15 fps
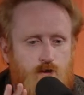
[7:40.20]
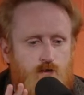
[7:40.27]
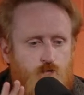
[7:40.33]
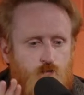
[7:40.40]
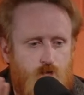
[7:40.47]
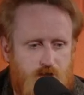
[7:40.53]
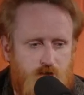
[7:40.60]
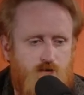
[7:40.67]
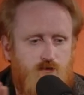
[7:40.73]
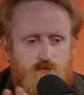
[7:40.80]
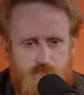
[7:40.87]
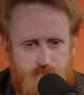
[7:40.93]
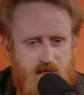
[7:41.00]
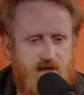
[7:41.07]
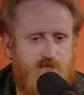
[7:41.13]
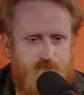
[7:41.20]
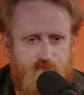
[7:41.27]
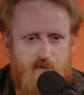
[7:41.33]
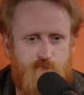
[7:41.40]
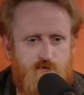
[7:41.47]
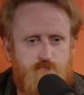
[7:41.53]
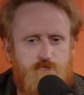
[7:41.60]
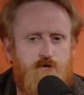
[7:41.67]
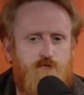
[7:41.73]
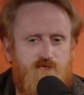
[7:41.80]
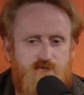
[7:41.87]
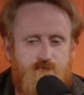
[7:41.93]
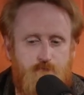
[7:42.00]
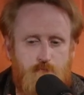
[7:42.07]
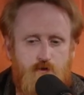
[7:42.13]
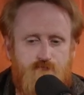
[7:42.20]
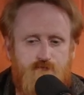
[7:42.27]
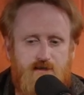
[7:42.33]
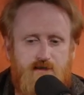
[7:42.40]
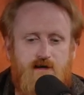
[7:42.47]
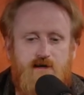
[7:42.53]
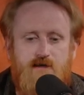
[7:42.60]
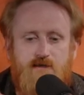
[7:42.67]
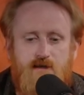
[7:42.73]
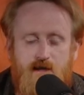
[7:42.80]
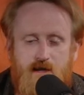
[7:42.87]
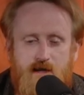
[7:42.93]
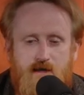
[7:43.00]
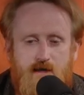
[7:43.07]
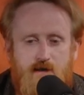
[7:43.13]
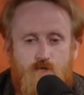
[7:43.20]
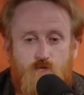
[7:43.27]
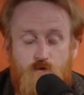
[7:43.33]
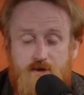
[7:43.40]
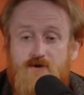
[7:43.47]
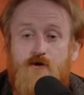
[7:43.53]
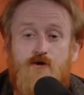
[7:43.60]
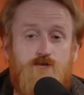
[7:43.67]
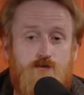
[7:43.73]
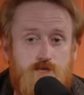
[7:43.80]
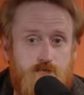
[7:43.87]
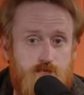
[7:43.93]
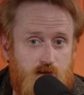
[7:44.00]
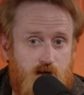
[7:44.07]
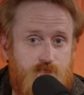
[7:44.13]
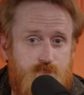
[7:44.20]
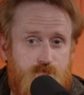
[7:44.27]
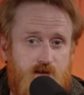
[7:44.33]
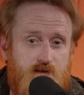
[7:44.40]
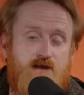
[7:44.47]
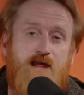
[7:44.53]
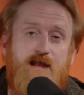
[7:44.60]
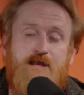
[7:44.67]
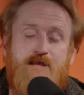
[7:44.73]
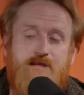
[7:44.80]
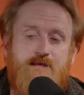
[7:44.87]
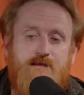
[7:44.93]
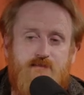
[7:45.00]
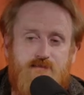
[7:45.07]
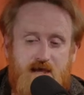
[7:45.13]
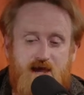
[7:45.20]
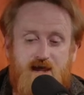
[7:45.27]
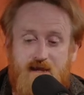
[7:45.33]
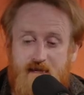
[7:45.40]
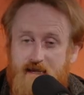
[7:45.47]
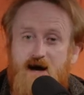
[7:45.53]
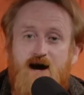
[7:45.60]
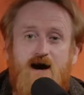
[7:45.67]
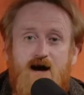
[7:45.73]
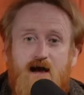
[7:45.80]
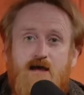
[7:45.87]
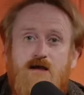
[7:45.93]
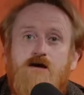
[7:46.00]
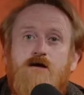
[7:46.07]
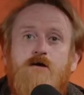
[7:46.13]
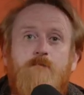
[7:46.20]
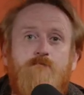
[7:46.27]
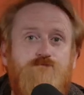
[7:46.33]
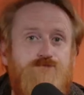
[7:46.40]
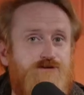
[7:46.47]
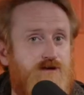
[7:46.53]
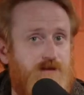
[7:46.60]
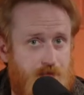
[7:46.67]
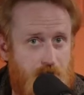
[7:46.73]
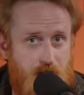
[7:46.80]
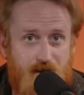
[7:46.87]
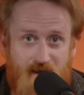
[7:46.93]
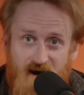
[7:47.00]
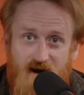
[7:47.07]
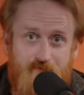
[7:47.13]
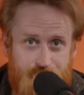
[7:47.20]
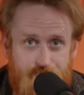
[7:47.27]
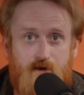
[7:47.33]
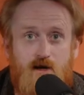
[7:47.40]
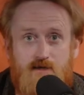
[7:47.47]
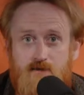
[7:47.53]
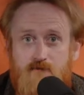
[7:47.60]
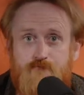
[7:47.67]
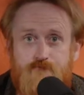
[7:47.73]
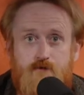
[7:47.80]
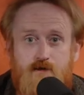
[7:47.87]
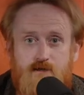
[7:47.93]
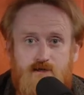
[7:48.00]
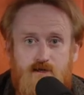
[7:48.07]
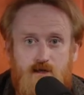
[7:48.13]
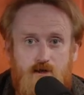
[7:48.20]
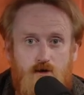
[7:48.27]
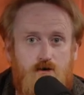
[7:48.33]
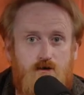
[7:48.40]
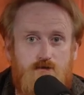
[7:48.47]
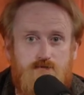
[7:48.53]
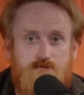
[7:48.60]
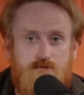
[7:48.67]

we all had a family movie movie night and we all loved it and he, that guy did not find it funny at all